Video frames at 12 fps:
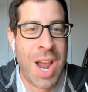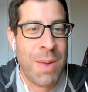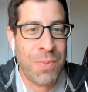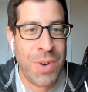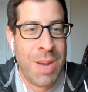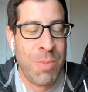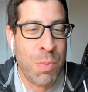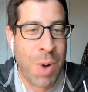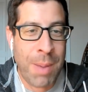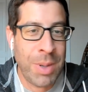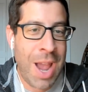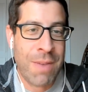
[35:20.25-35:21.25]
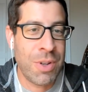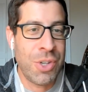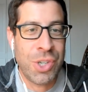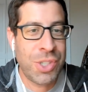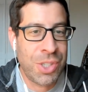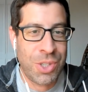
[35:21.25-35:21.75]
time frame you probably have a
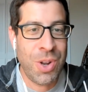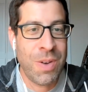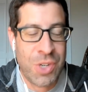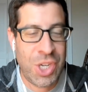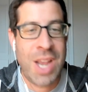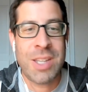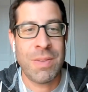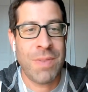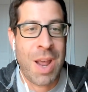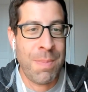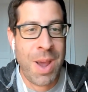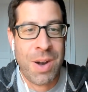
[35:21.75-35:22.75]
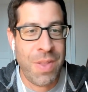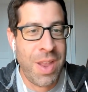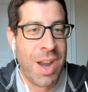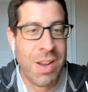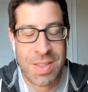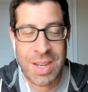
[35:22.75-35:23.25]
just as good of a chance if not better
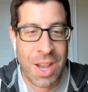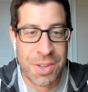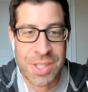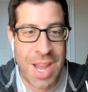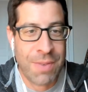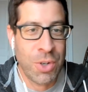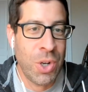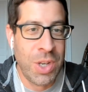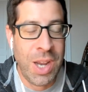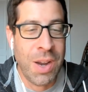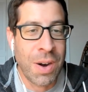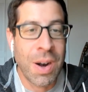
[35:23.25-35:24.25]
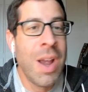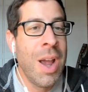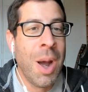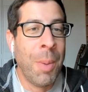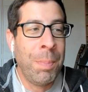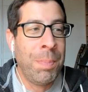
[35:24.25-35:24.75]
than anything else to have a good year
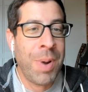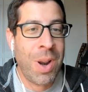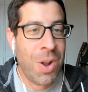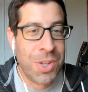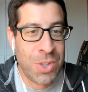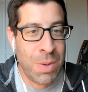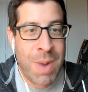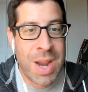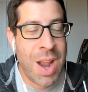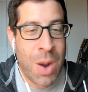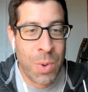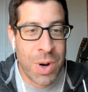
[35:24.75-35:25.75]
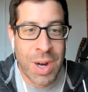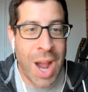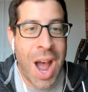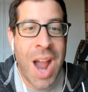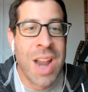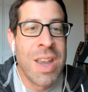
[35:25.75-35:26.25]
but it also might not work.
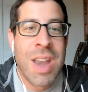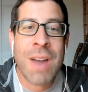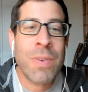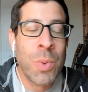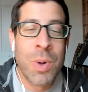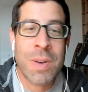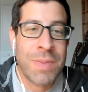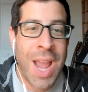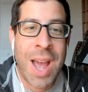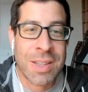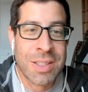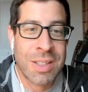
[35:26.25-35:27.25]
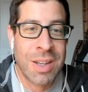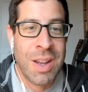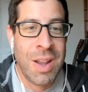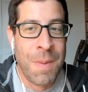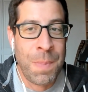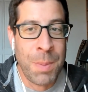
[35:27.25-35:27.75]
I never would have guessed
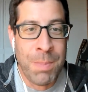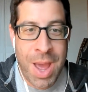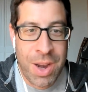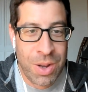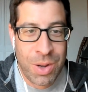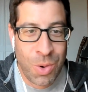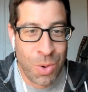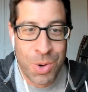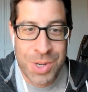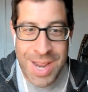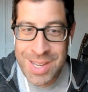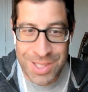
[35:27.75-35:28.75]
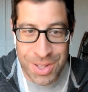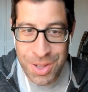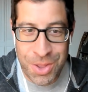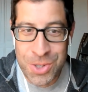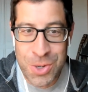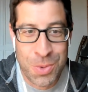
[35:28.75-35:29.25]
Meta or Tesla,
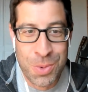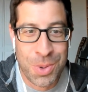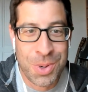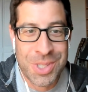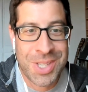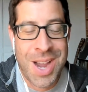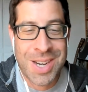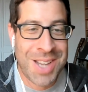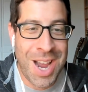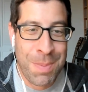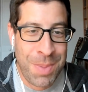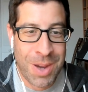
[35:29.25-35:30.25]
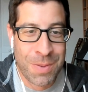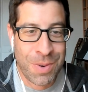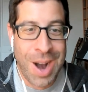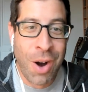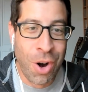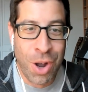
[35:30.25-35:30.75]
the two stocks I picked
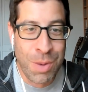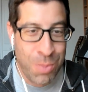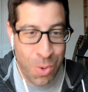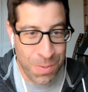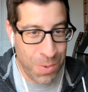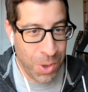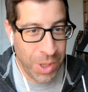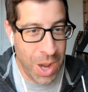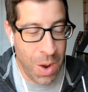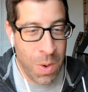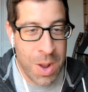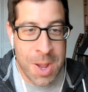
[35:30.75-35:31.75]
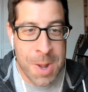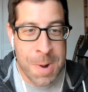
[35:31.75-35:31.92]
for our unportfolio.